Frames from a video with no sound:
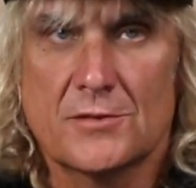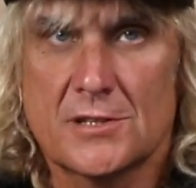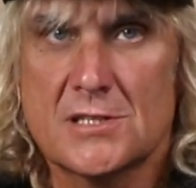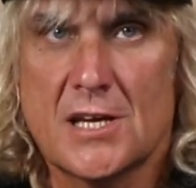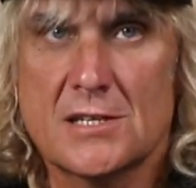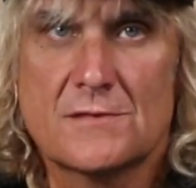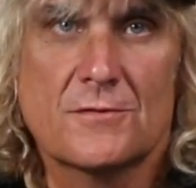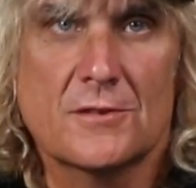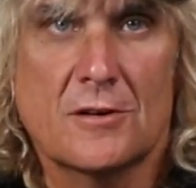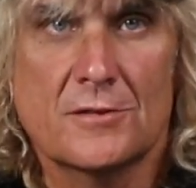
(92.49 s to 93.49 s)
the test
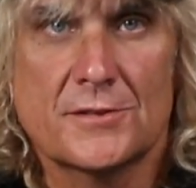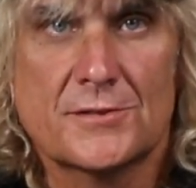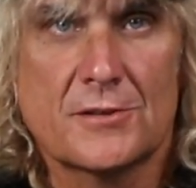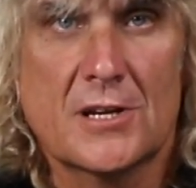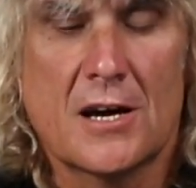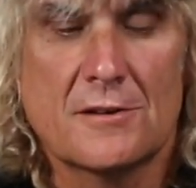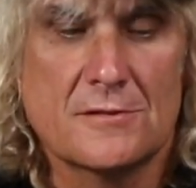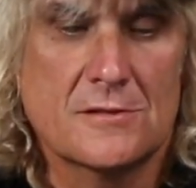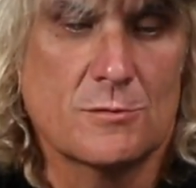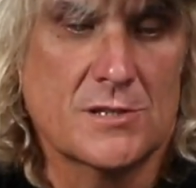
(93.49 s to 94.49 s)
on the
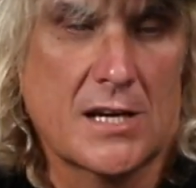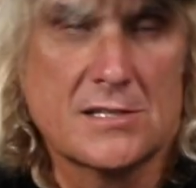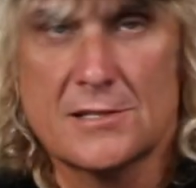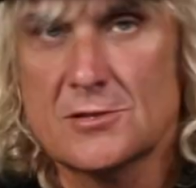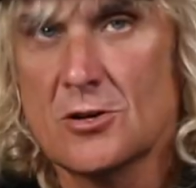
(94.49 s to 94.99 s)
300s was actually